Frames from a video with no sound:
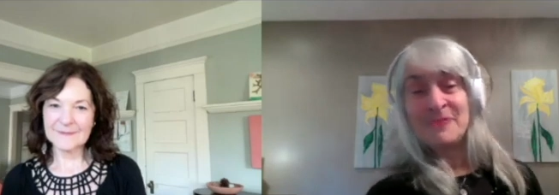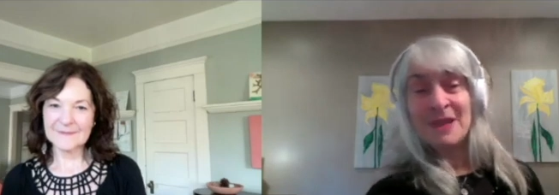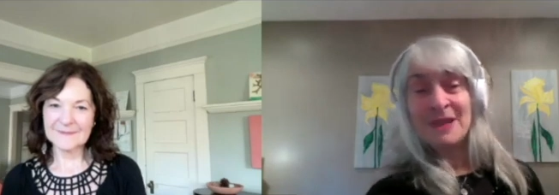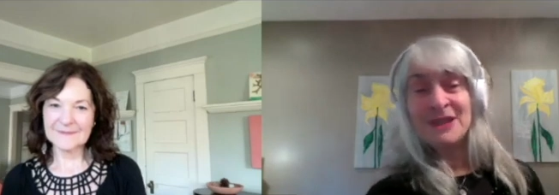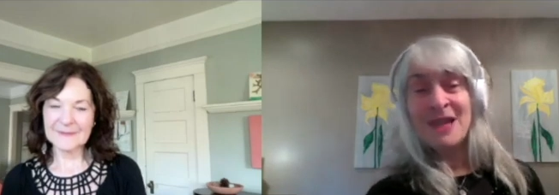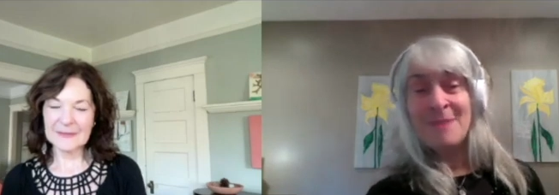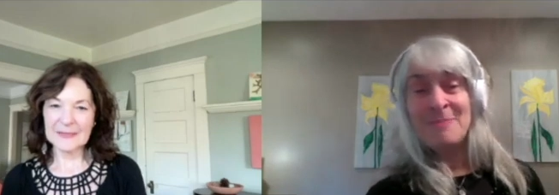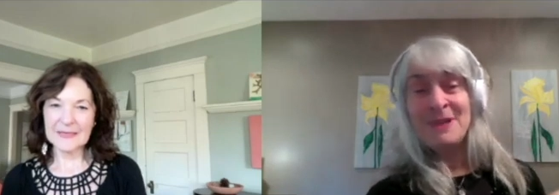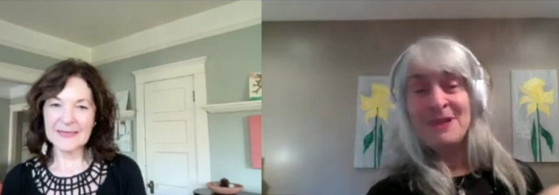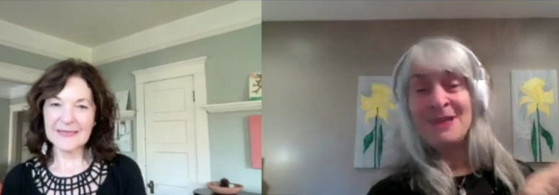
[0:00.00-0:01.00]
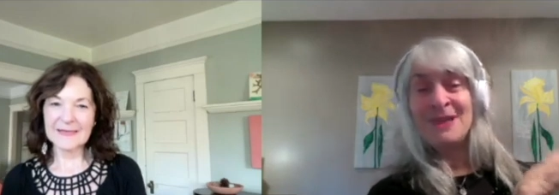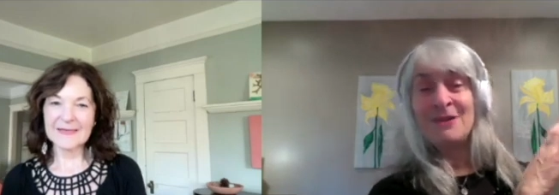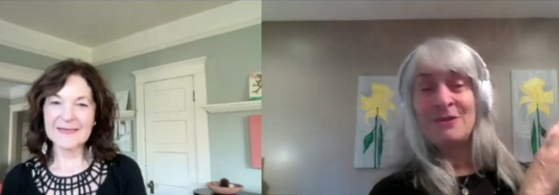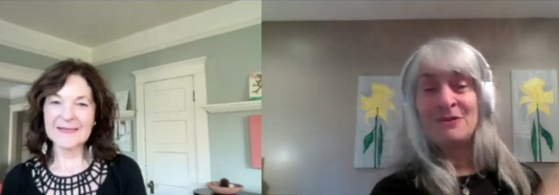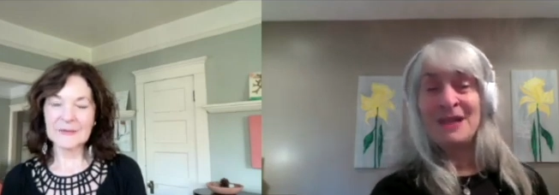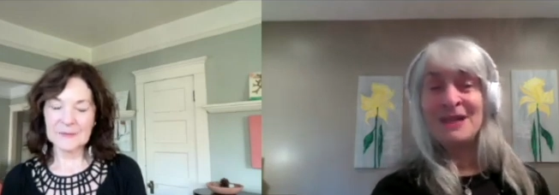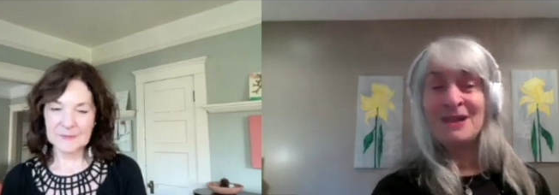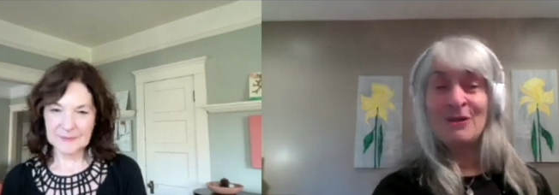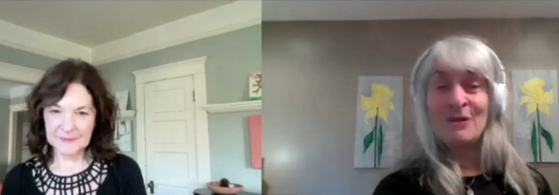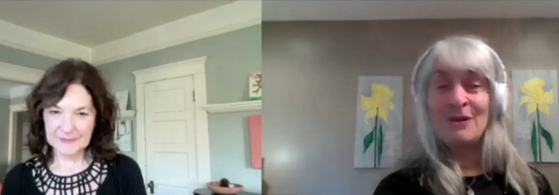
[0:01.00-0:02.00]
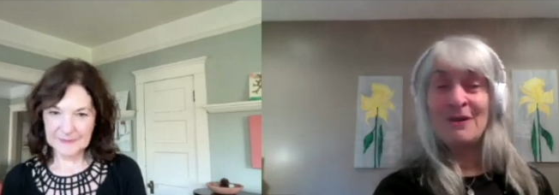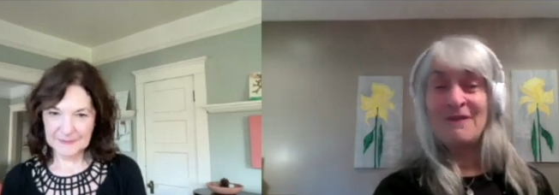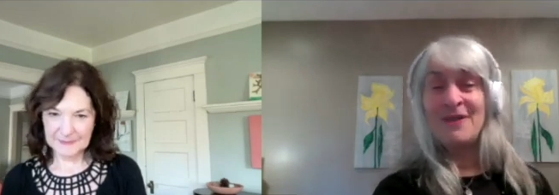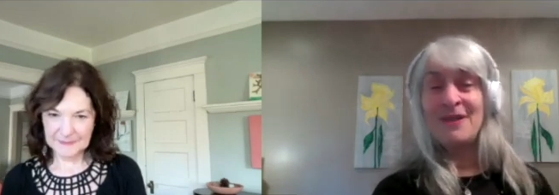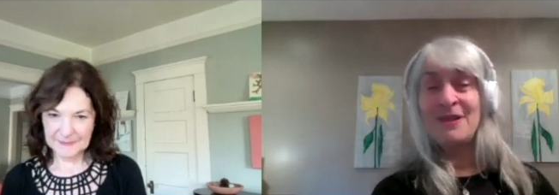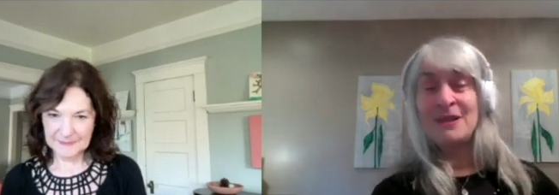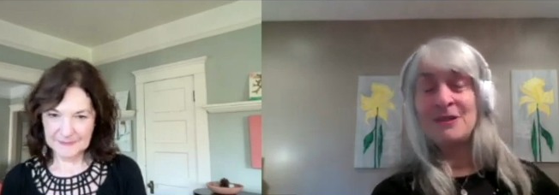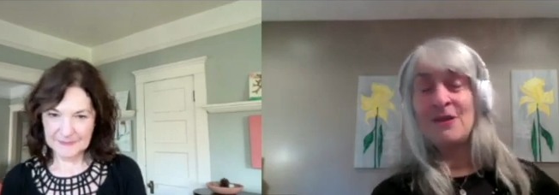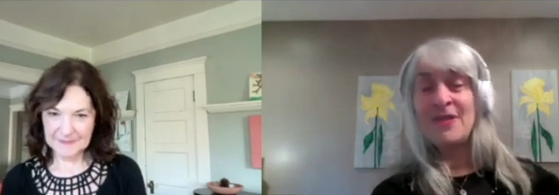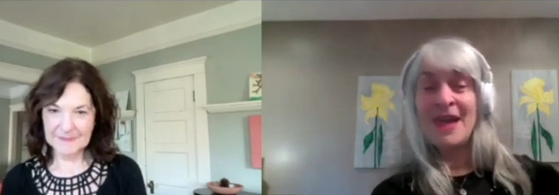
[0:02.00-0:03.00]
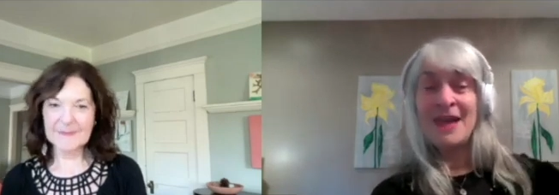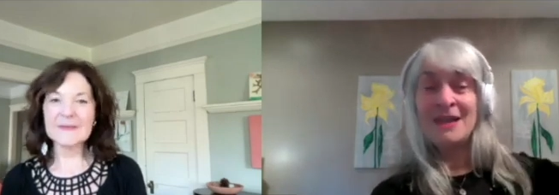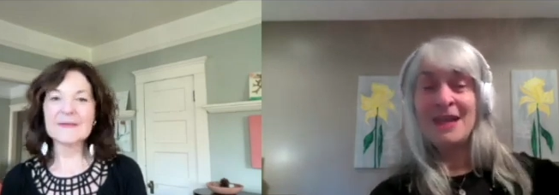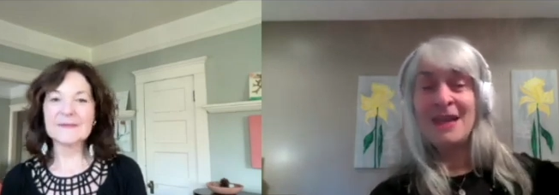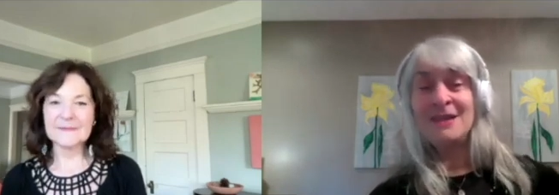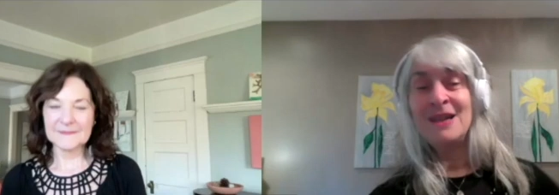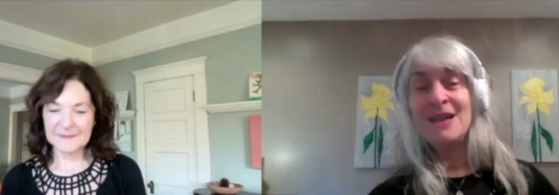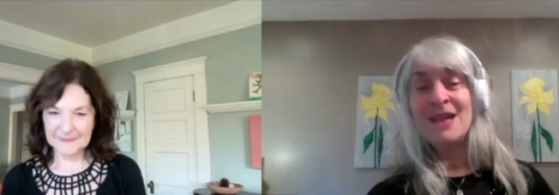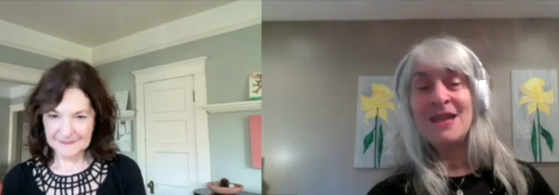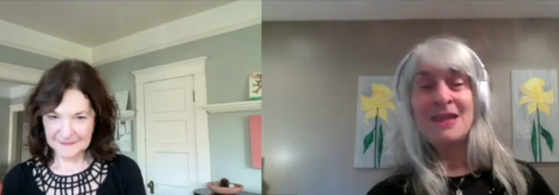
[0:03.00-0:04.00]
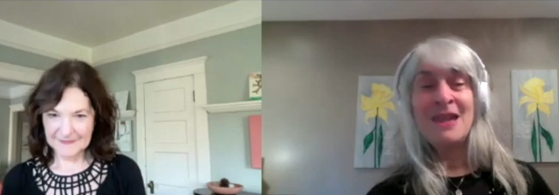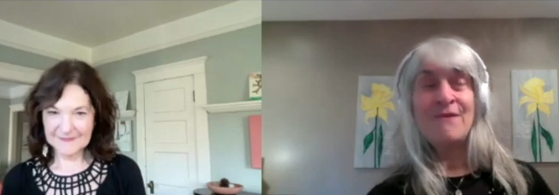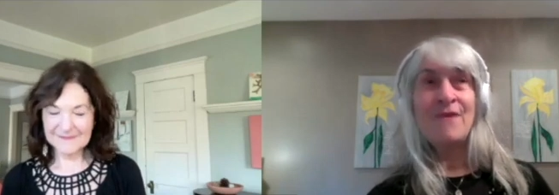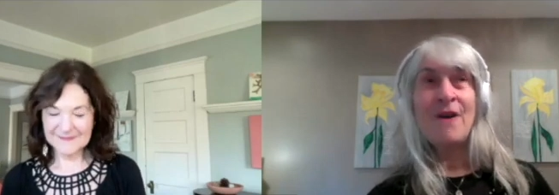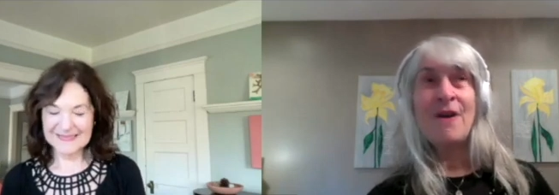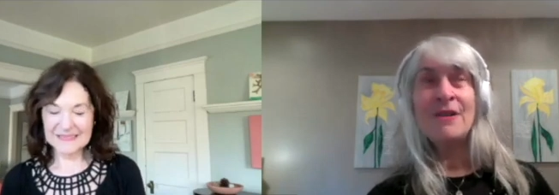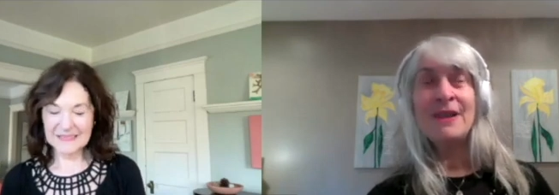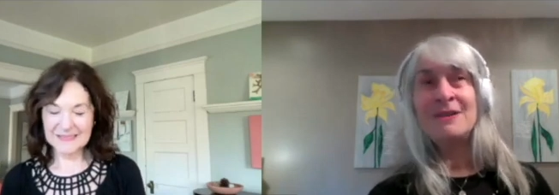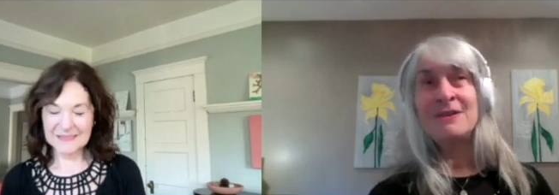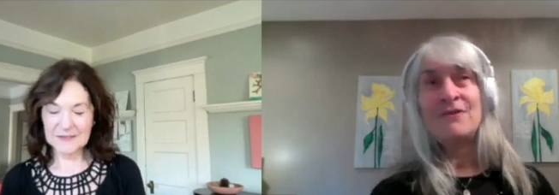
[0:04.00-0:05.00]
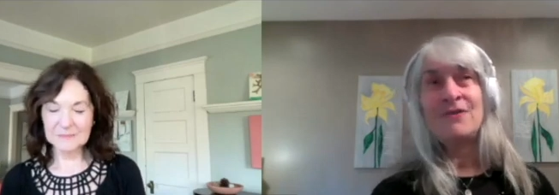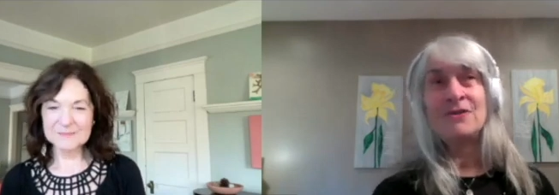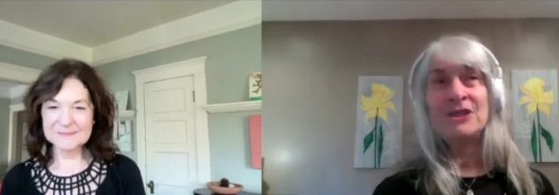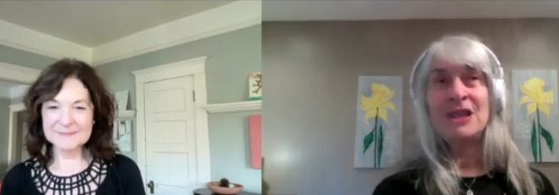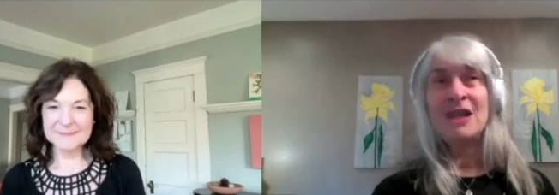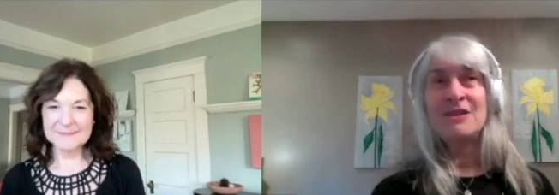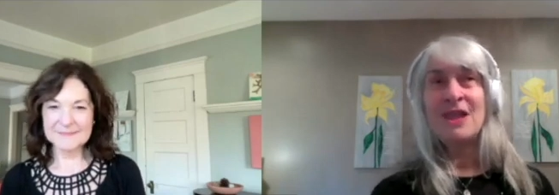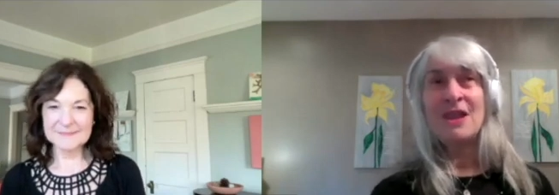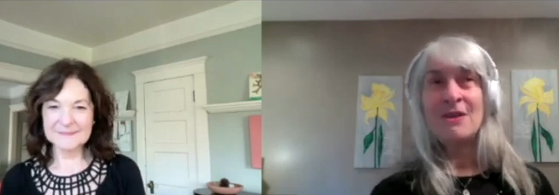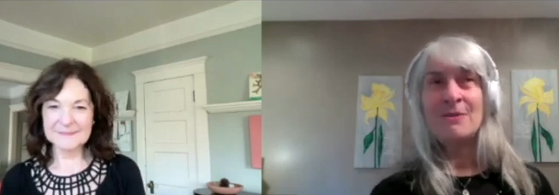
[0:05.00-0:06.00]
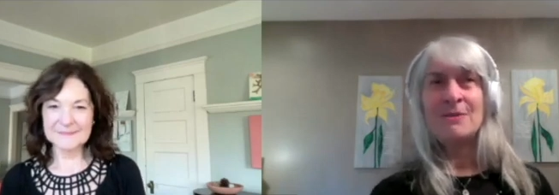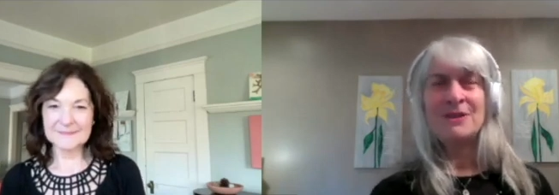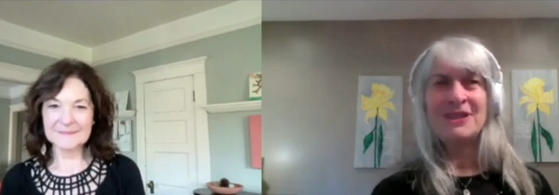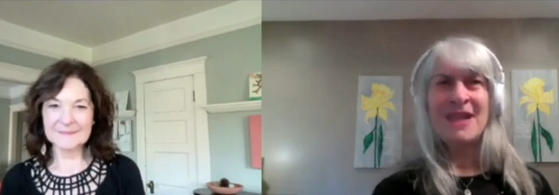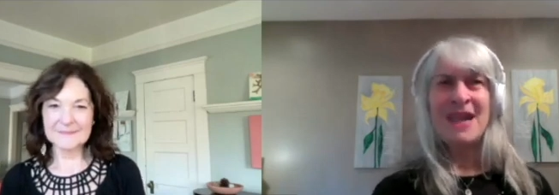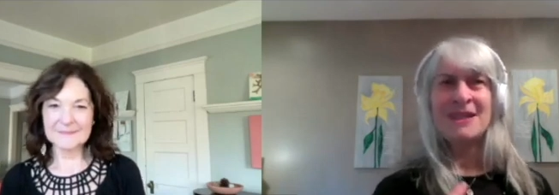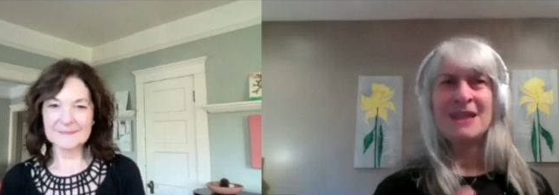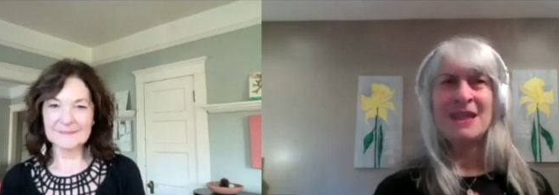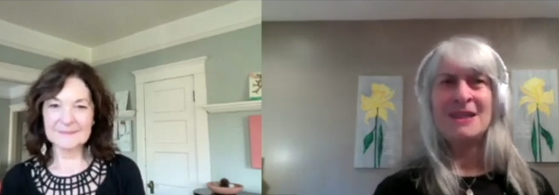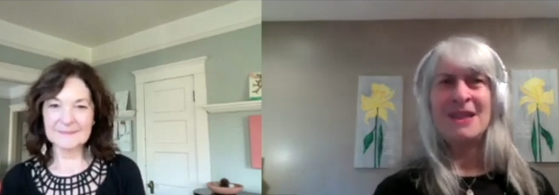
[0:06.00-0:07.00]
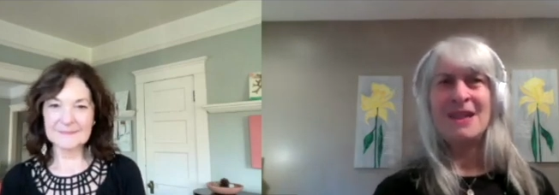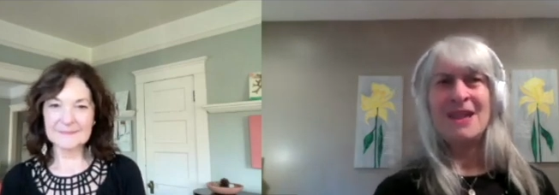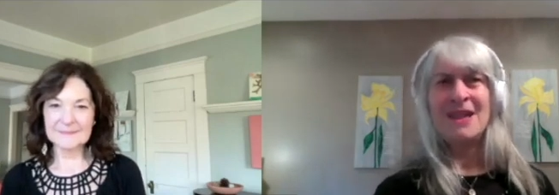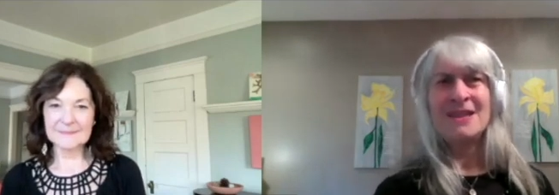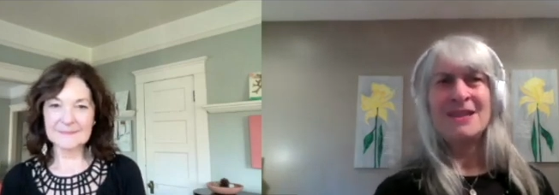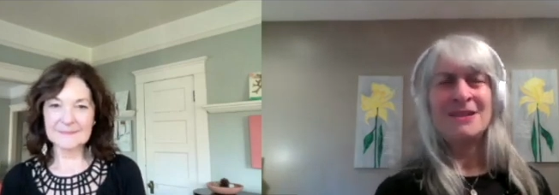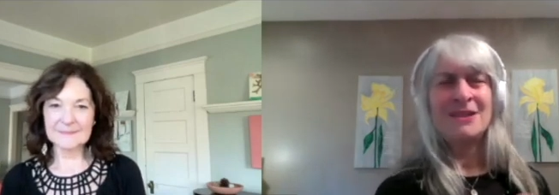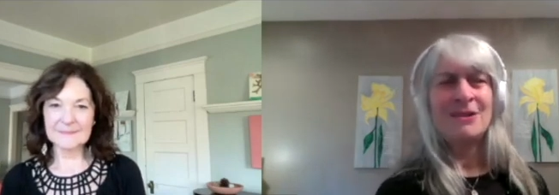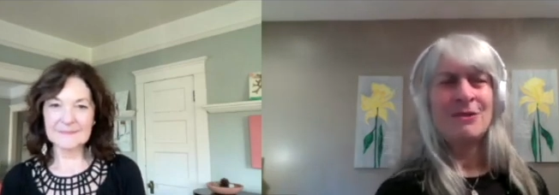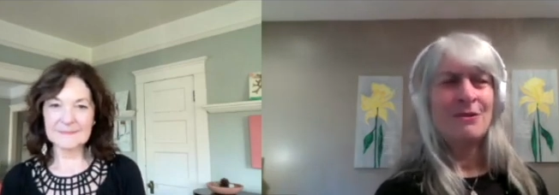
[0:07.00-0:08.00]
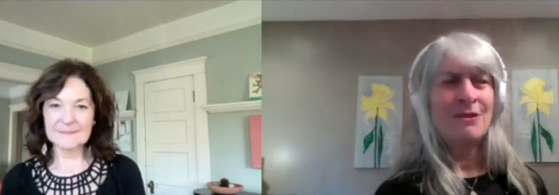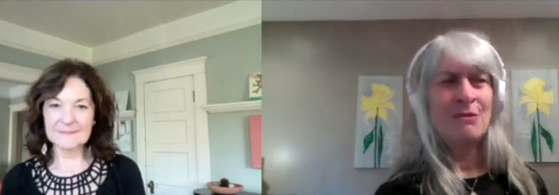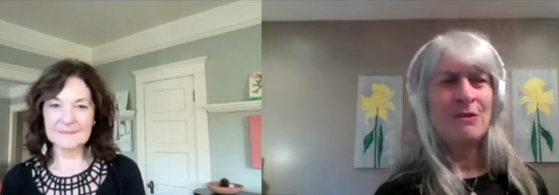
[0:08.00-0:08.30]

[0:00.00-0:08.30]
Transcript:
Speaker 1: stopping the green chlorophyll and all that, and then they fall. And at first I was asking, does it hurt you or